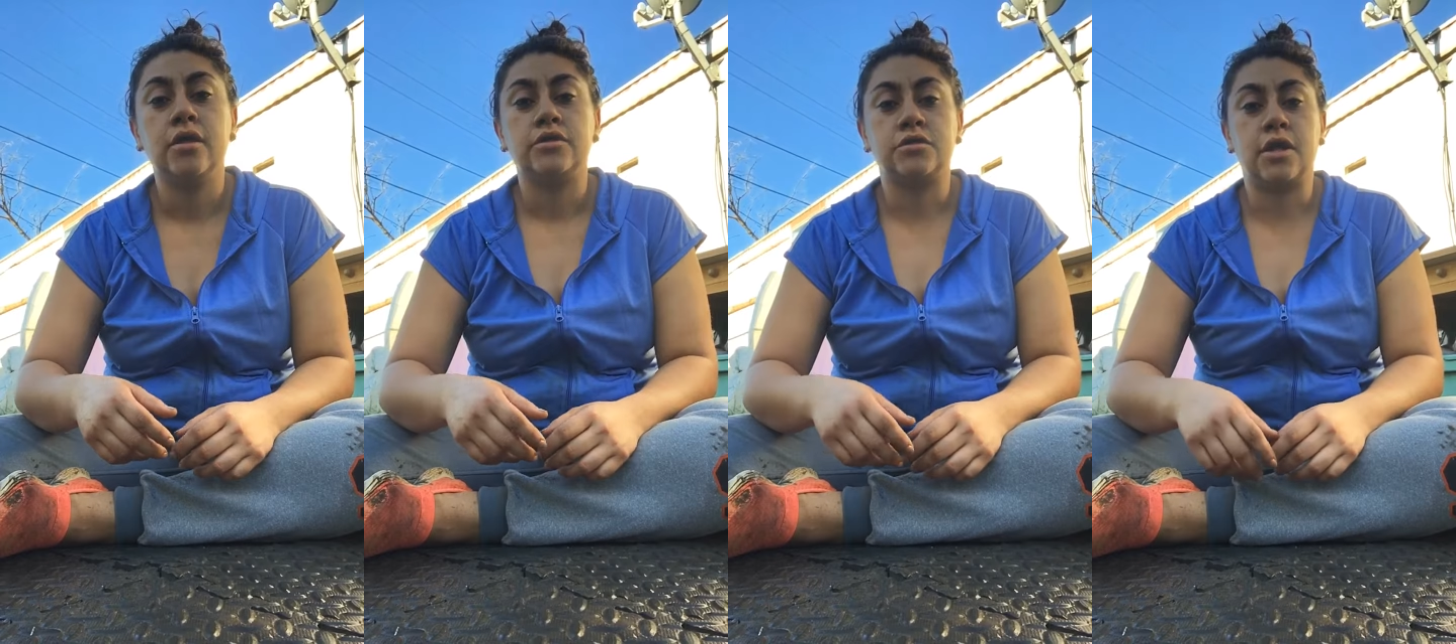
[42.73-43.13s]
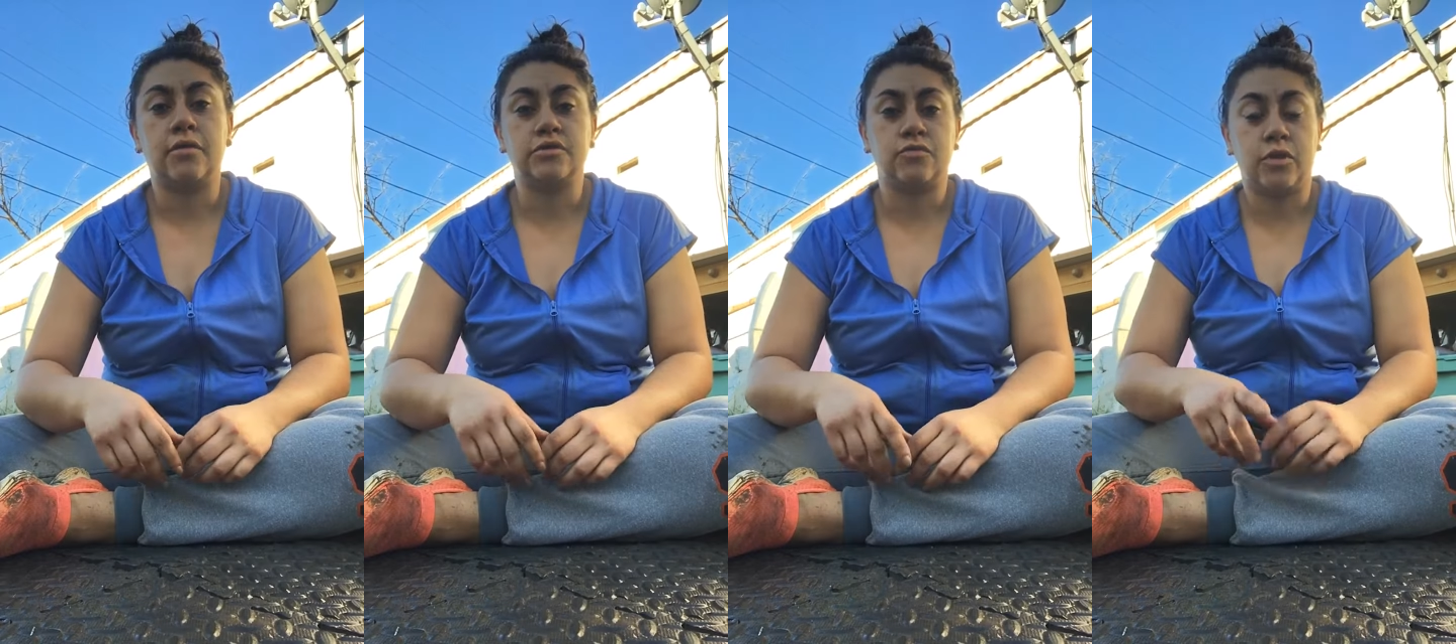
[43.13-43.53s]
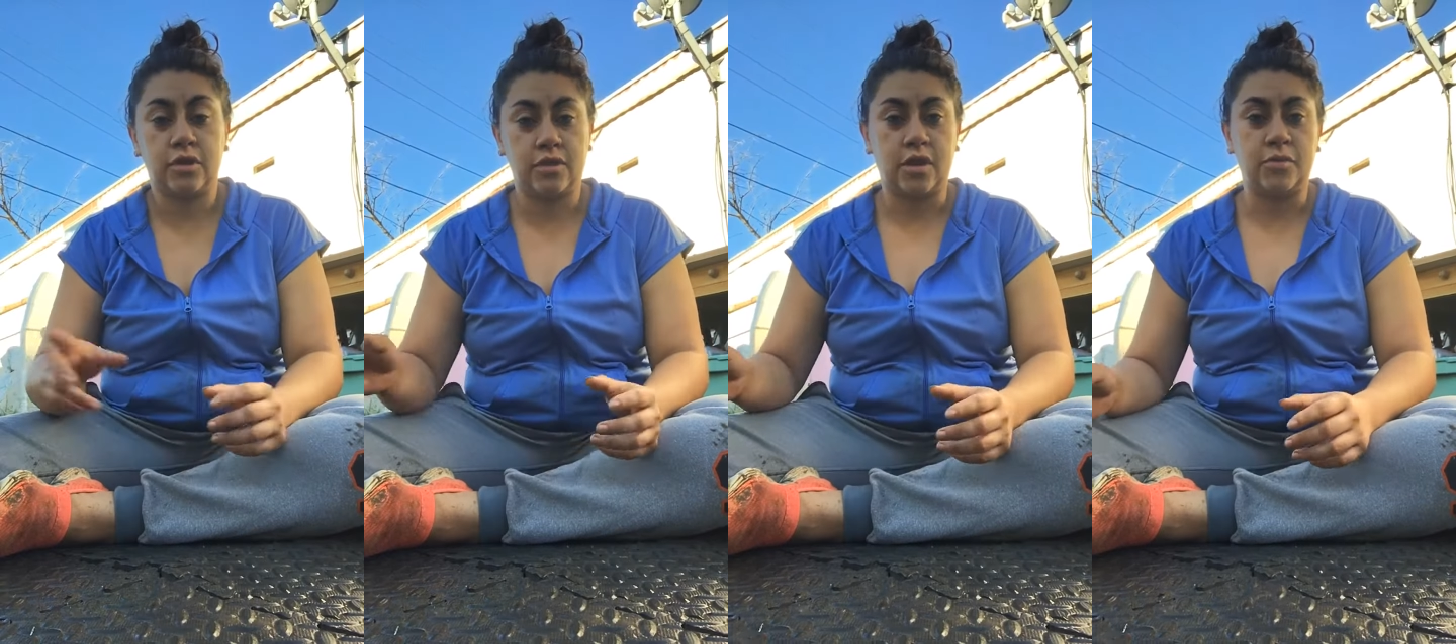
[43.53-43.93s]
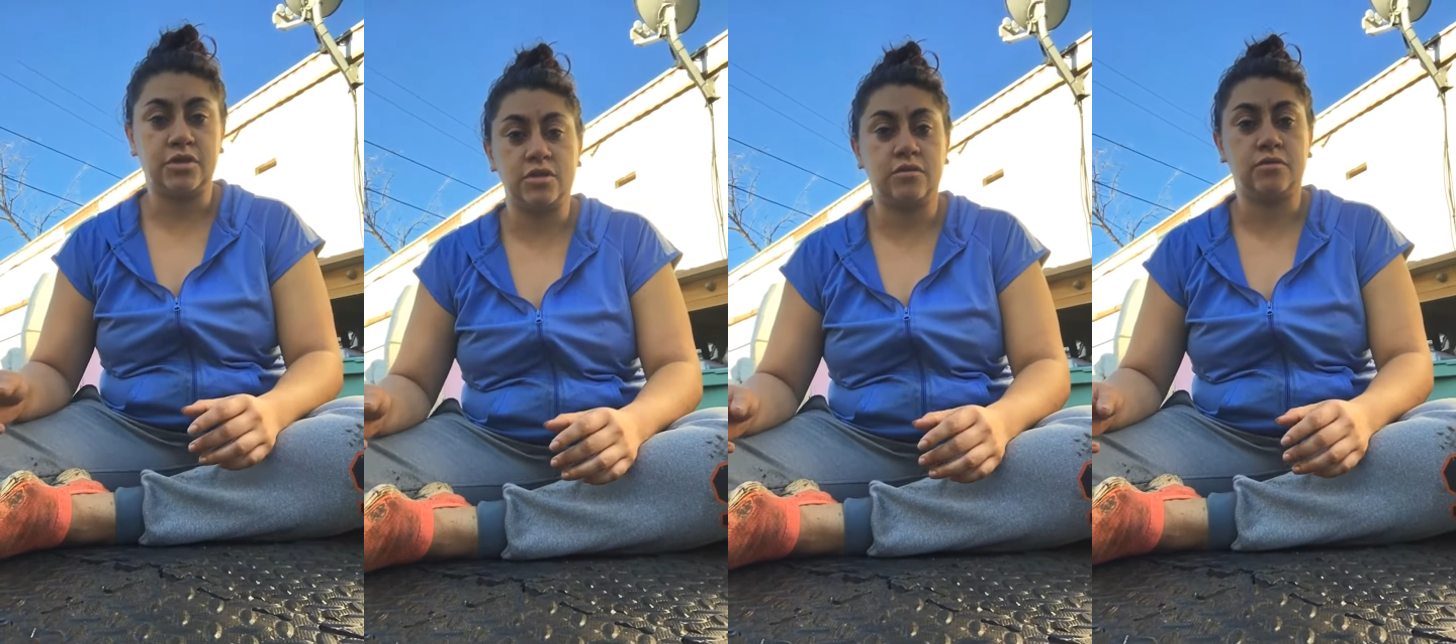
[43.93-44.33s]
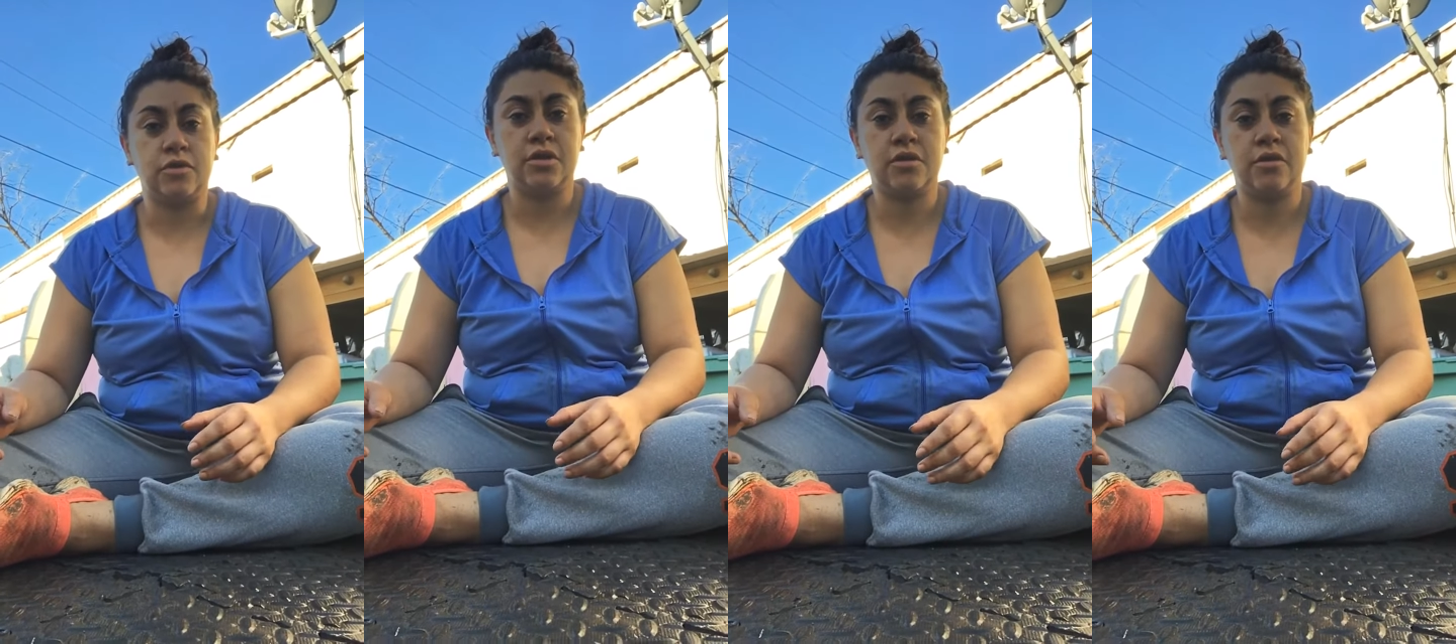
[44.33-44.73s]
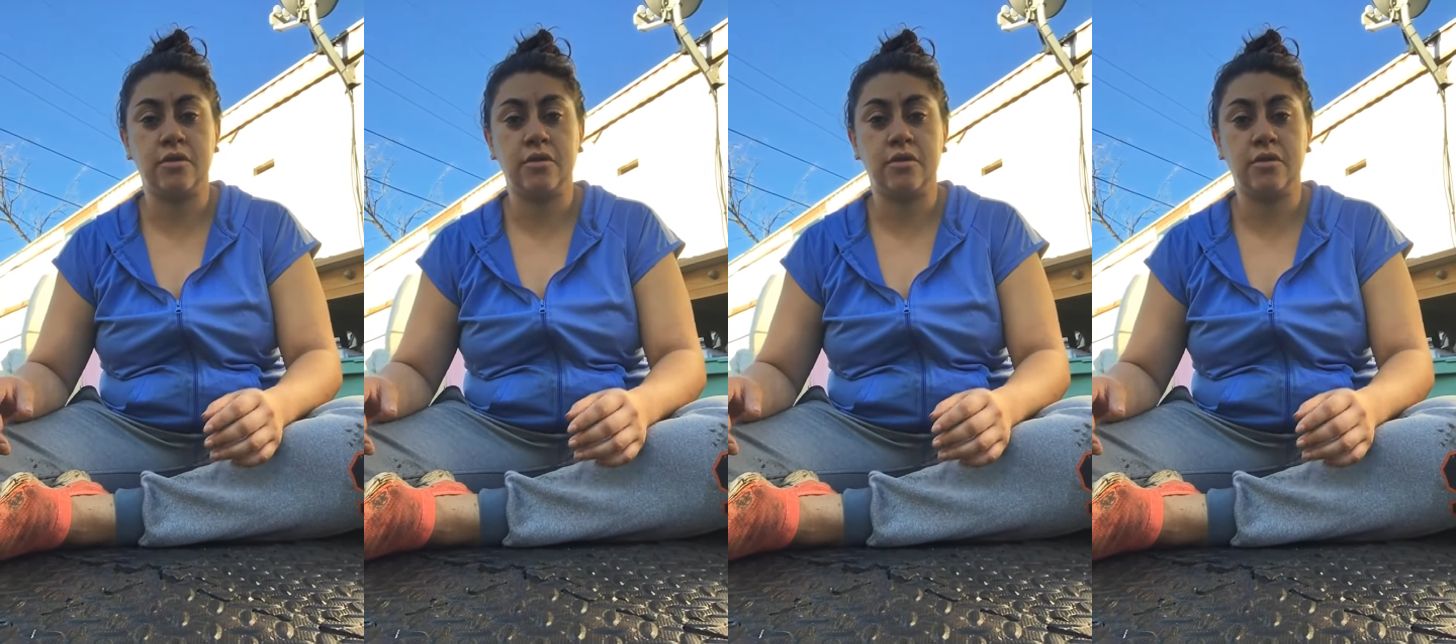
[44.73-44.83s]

So that was one thing I've been dealing with.